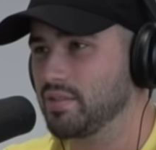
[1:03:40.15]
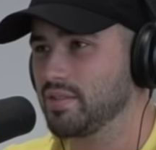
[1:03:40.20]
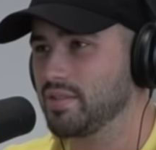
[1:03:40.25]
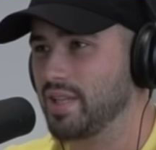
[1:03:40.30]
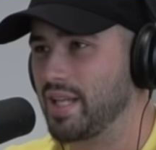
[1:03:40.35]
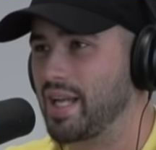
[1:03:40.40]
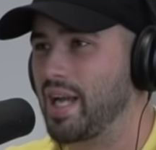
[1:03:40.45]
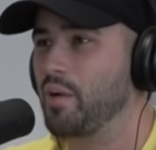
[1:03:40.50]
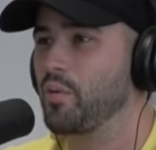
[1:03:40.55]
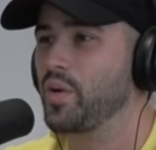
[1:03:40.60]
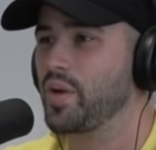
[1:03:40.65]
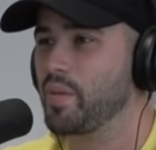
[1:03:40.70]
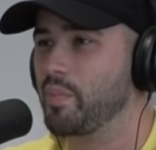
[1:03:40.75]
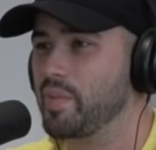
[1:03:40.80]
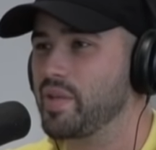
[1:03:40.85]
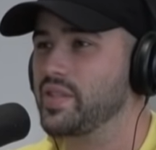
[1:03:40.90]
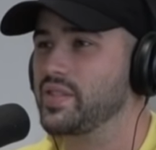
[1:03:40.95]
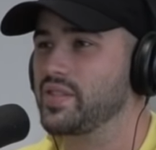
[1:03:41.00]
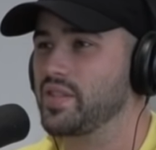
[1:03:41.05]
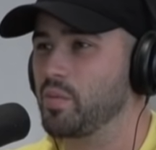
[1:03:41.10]
Like I want to
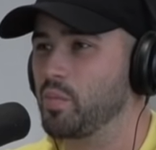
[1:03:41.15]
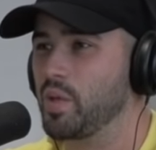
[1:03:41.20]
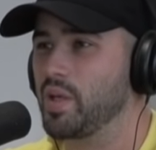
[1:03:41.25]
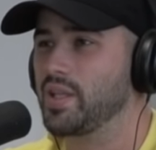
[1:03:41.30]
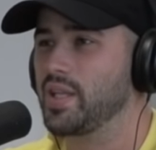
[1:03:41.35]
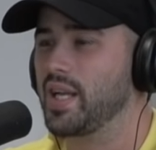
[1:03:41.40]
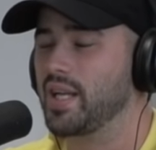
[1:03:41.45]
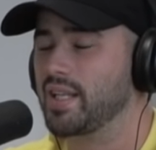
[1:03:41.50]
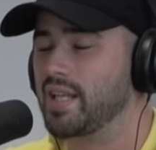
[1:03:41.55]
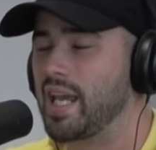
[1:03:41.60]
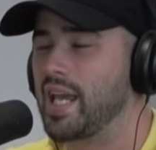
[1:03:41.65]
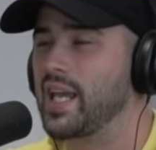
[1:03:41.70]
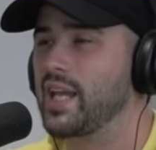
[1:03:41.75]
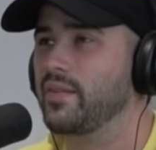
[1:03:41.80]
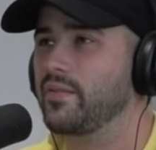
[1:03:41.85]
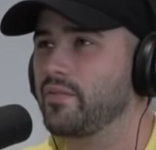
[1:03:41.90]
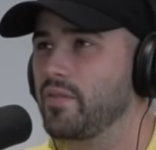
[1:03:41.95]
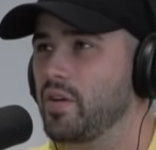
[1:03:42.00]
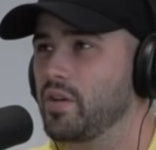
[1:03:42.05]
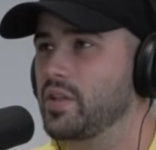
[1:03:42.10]
be someone that
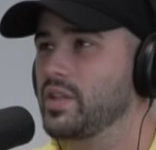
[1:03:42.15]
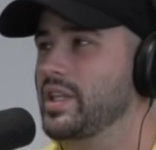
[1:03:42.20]
can't fun